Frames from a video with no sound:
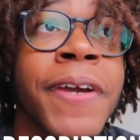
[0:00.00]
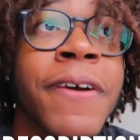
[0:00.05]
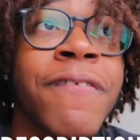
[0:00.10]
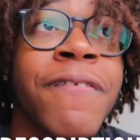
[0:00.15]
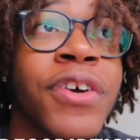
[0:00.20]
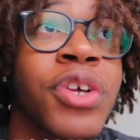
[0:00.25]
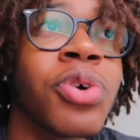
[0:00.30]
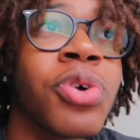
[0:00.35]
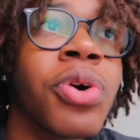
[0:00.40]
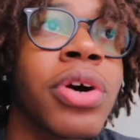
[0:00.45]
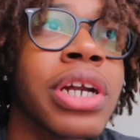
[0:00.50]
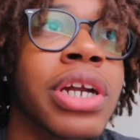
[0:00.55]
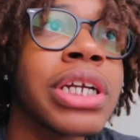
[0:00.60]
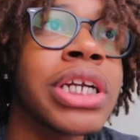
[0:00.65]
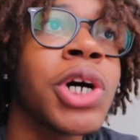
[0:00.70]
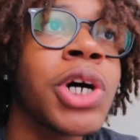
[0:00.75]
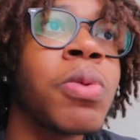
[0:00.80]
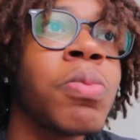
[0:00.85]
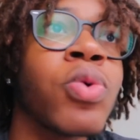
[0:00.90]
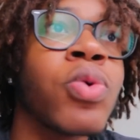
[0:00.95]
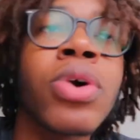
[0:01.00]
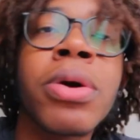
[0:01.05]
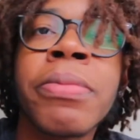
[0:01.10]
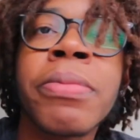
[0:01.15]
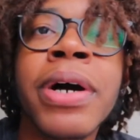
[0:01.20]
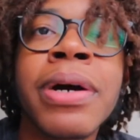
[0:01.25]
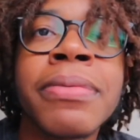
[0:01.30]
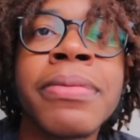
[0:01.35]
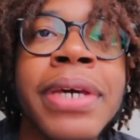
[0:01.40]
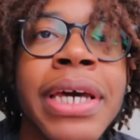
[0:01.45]
for y'all to know more
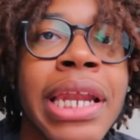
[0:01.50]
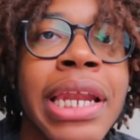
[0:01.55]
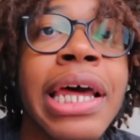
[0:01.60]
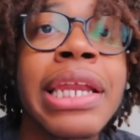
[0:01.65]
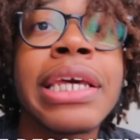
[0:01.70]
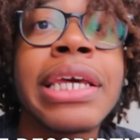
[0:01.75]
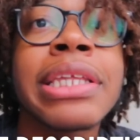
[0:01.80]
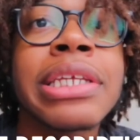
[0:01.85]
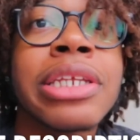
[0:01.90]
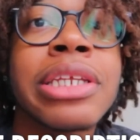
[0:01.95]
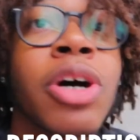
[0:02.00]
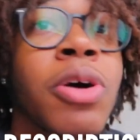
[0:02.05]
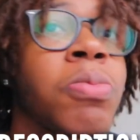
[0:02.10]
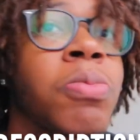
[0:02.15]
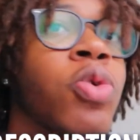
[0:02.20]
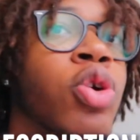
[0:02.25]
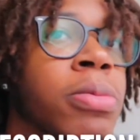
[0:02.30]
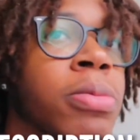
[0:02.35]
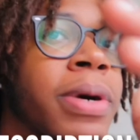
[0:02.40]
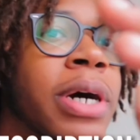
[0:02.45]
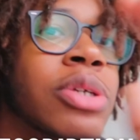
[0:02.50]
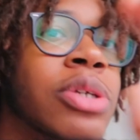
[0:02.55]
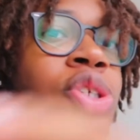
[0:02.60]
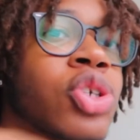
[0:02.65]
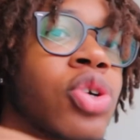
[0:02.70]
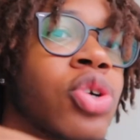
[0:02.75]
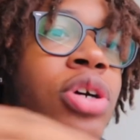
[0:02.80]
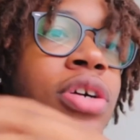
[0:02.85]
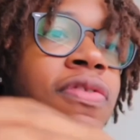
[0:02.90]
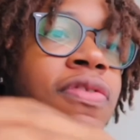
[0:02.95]
about me, and I need to know more about
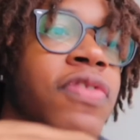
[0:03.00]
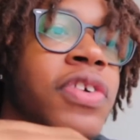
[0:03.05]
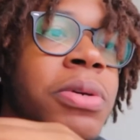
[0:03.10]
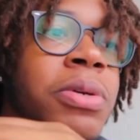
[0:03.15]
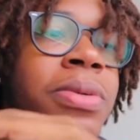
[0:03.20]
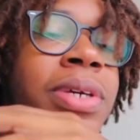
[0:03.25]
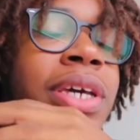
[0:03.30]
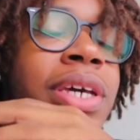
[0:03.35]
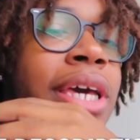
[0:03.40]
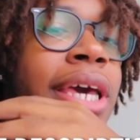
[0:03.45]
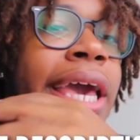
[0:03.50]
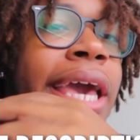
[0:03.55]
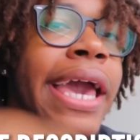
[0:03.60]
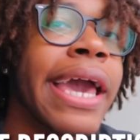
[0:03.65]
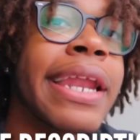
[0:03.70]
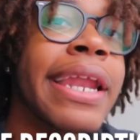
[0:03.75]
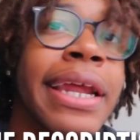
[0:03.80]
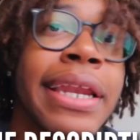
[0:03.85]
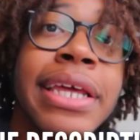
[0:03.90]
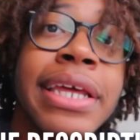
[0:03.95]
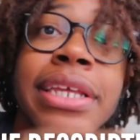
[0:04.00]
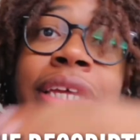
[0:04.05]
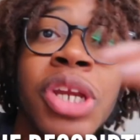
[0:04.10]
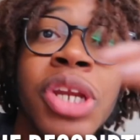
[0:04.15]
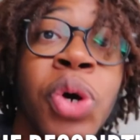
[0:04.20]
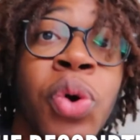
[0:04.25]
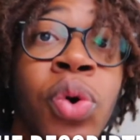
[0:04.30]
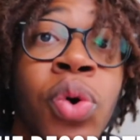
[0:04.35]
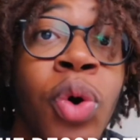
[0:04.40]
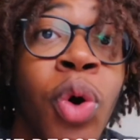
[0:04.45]
y'all, you feel me? And I need to
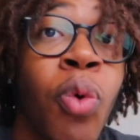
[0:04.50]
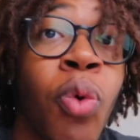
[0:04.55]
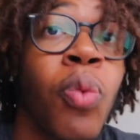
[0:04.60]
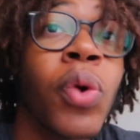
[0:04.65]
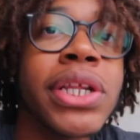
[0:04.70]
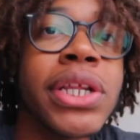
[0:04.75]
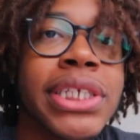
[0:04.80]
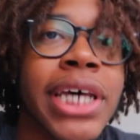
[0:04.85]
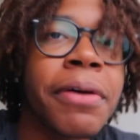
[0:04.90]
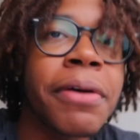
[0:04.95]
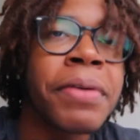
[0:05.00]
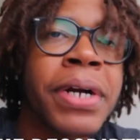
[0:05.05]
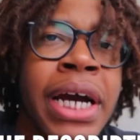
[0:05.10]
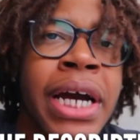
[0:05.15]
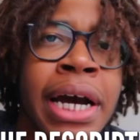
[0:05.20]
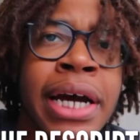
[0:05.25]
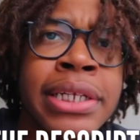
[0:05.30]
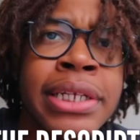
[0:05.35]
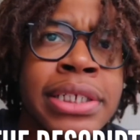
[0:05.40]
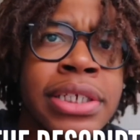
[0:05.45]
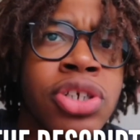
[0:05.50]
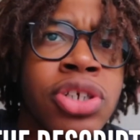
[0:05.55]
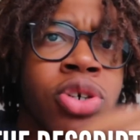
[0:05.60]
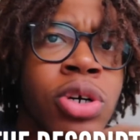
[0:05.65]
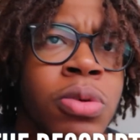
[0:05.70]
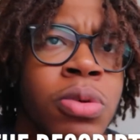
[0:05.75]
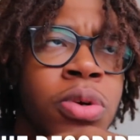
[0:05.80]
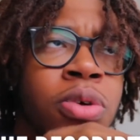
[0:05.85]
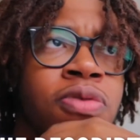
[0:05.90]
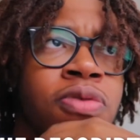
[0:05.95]
know what type of content
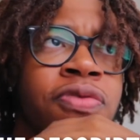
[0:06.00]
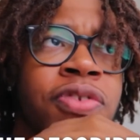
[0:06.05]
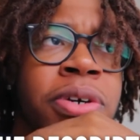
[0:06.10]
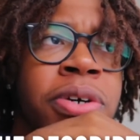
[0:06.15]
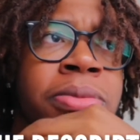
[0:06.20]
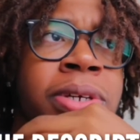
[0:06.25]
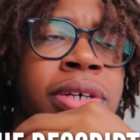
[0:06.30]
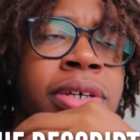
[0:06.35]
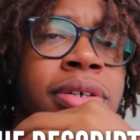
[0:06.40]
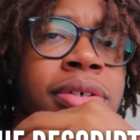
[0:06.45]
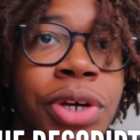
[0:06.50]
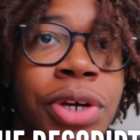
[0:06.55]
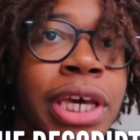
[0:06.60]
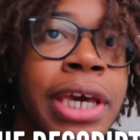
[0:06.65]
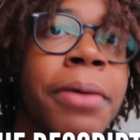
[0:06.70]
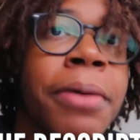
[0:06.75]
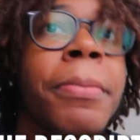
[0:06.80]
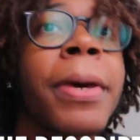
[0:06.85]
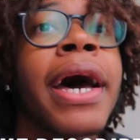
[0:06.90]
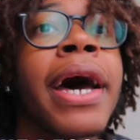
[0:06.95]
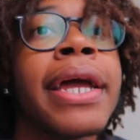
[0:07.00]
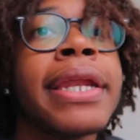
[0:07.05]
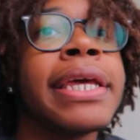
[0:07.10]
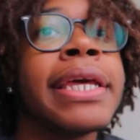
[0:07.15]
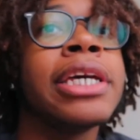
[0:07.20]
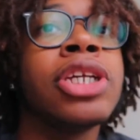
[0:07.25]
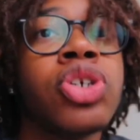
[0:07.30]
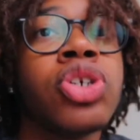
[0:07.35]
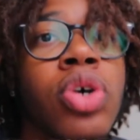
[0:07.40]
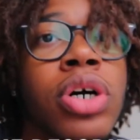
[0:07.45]
y'all want, you feel me? So, yeah, man, I
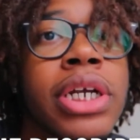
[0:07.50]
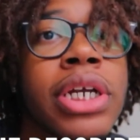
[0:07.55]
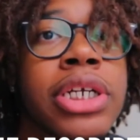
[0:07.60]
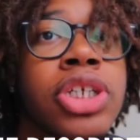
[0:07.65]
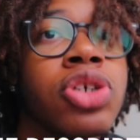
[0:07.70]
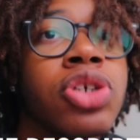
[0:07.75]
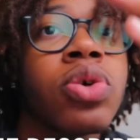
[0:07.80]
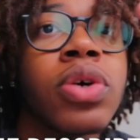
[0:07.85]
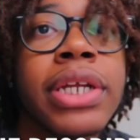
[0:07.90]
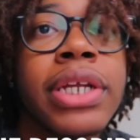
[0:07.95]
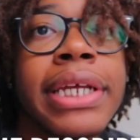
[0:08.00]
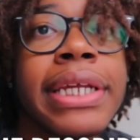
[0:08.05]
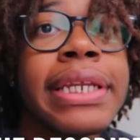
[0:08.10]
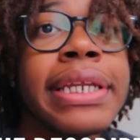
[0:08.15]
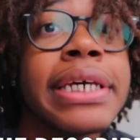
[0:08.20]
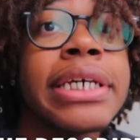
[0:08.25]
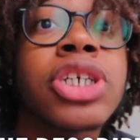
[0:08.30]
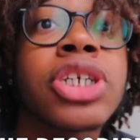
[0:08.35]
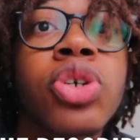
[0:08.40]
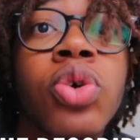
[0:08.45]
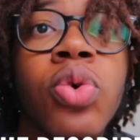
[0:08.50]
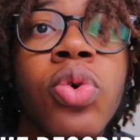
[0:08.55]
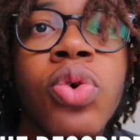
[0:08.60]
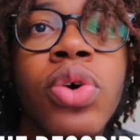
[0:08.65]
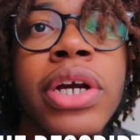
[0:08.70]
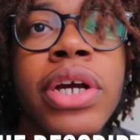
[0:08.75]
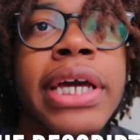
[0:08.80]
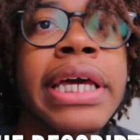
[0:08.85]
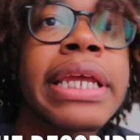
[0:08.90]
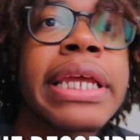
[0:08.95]
need y'all to join the
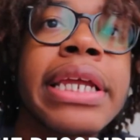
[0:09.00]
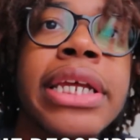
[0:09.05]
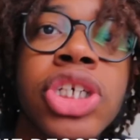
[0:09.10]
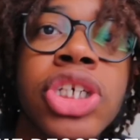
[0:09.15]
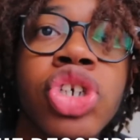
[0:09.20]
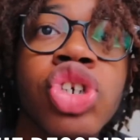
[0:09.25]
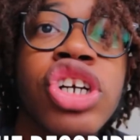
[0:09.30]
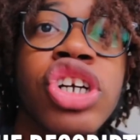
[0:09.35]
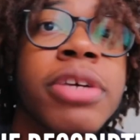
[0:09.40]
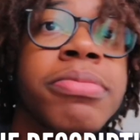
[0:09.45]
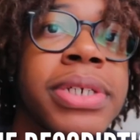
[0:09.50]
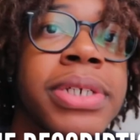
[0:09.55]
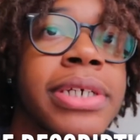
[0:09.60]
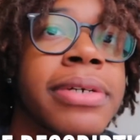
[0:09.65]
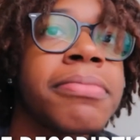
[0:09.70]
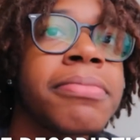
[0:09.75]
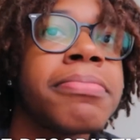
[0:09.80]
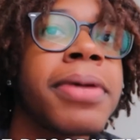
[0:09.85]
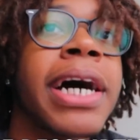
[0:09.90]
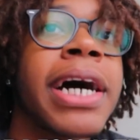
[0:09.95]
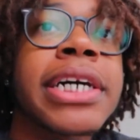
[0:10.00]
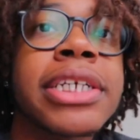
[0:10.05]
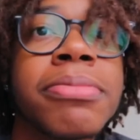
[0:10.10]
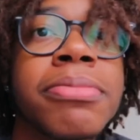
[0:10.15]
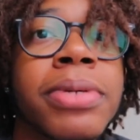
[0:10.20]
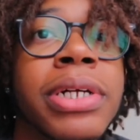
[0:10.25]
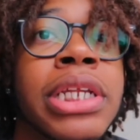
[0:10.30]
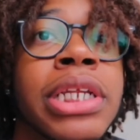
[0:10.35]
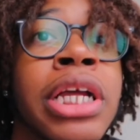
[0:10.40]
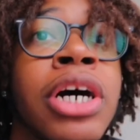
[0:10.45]
Discord in the description box
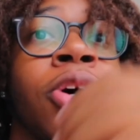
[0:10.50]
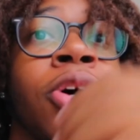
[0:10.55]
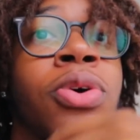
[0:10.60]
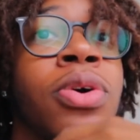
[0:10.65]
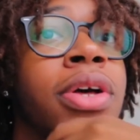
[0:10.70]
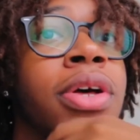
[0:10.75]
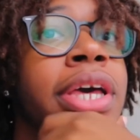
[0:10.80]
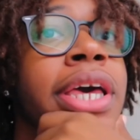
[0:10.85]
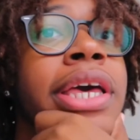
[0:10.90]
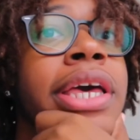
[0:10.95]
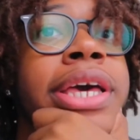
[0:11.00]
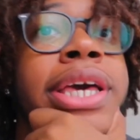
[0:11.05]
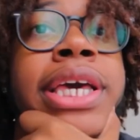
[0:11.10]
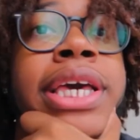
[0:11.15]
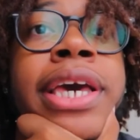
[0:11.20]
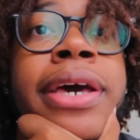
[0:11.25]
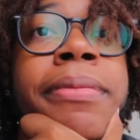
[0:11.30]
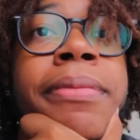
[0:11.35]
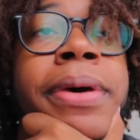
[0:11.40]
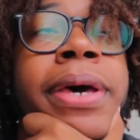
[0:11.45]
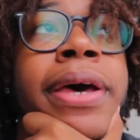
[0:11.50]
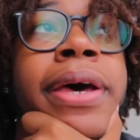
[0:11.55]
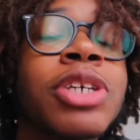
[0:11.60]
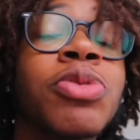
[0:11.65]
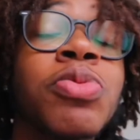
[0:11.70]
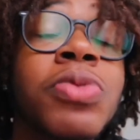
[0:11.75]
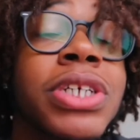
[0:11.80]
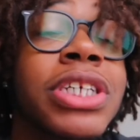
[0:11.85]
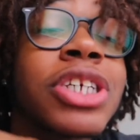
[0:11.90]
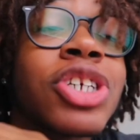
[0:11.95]
below. And yeah, man,
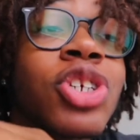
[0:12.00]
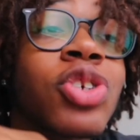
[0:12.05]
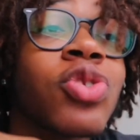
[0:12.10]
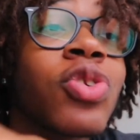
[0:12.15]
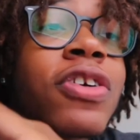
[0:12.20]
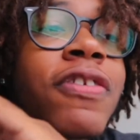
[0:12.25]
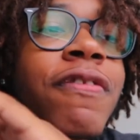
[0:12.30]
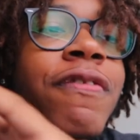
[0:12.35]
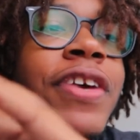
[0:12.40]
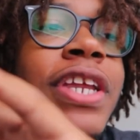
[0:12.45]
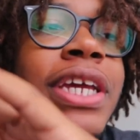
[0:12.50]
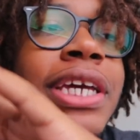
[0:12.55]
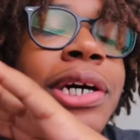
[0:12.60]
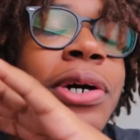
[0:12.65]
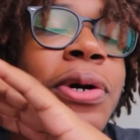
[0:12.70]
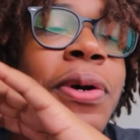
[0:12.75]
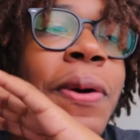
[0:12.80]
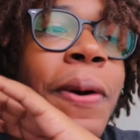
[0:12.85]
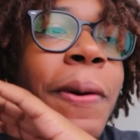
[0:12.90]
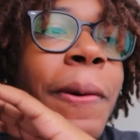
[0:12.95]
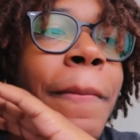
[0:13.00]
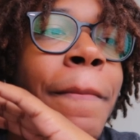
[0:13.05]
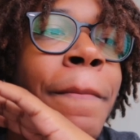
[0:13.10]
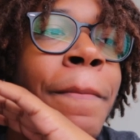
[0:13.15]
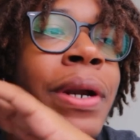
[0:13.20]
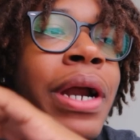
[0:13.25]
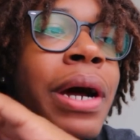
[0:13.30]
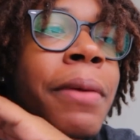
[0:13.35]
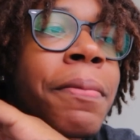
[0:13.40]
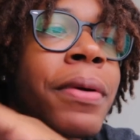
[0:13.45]
this was a short video,
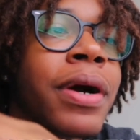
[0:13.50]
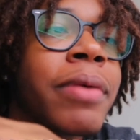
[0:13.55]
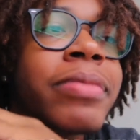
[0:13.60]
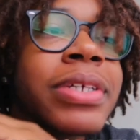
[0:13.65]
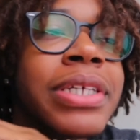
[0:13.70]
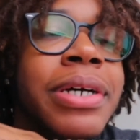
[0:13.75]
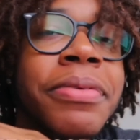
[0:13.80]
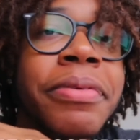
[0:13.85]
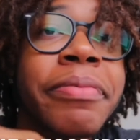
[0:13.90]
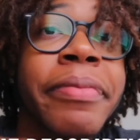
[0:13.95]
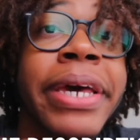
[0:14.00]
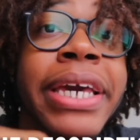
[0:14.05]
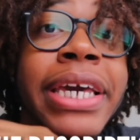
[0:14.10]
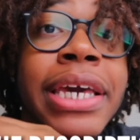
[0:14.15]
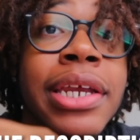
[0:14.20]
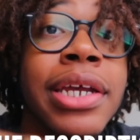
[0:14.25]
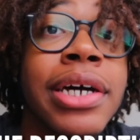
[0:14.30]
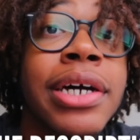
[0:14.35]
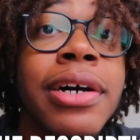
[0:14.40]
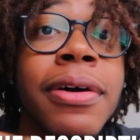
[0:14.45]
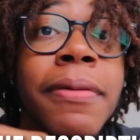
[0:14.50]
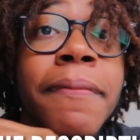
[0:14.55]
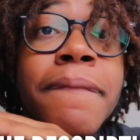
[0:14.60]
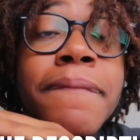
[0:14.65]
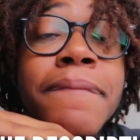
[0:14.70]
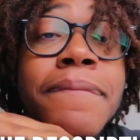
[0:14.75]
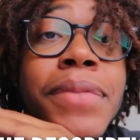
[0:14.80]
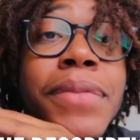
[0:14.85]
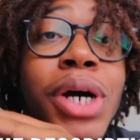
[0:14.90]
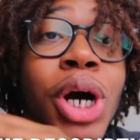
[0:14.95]
but I promise I'm gonna make it up
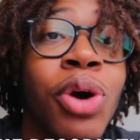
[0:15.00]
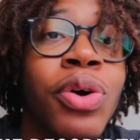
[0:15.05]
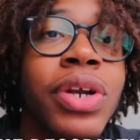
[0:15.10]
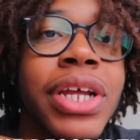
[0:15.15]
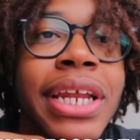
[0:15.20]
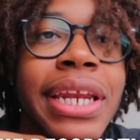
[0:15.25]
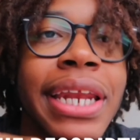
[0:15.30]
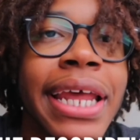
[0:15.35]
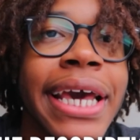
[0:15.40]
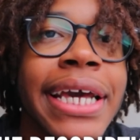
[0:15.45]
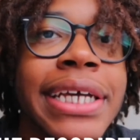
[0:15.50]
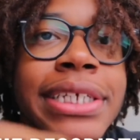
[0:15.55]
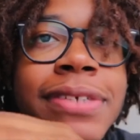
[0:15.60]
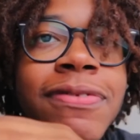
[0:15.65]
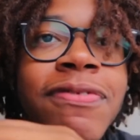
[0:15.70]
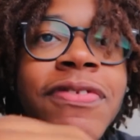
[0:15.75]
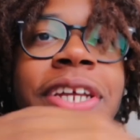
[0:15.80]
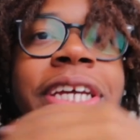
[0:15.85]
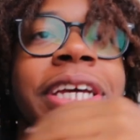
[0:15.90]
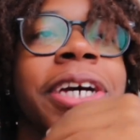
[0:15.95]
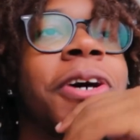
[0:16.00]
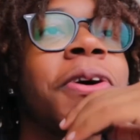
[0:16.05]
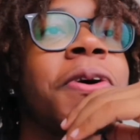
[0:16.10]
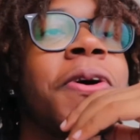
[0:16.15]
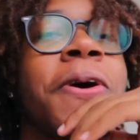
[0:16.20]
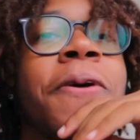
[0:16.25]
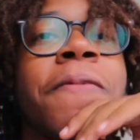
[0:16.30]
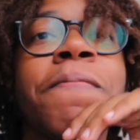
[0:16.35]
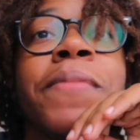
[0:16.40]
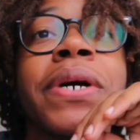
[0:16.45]
on the next video.
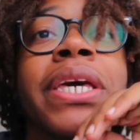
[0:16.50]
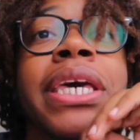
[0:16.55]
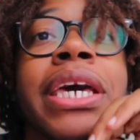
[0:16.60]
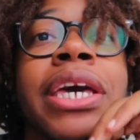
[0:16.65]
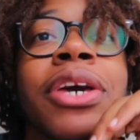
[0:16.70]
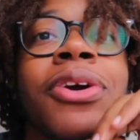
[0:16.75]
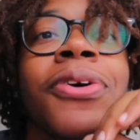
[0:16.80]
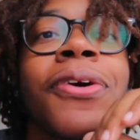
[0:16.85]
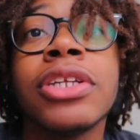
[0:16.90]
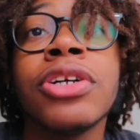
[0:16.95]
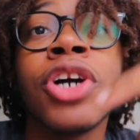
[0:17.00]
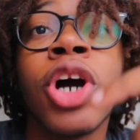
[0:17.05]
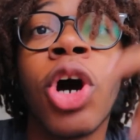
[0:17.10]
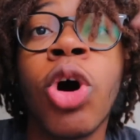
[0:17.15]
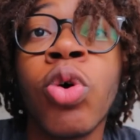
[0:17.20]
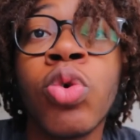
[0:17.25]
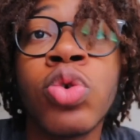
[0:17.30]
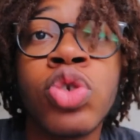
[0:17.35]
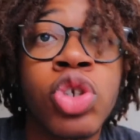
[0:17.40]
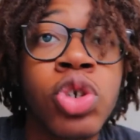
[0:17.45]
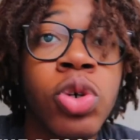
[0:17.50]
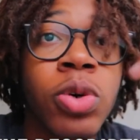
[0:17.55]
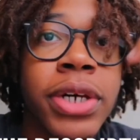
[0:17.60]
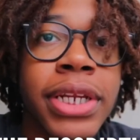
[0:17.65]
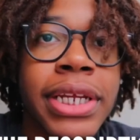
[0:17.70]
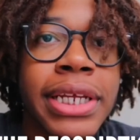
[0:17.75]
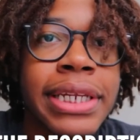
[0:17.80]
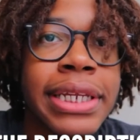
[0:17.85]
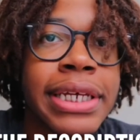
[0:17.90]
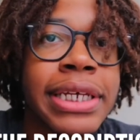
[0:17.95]
But yeah, yo, go
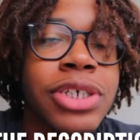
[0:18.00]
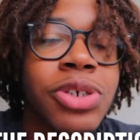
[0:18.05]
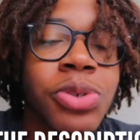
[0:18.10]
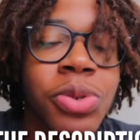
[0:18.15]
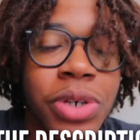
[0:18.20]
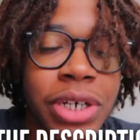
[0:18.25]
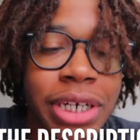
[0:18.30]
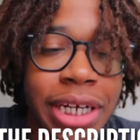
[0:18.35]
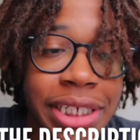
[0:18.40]
join the Discord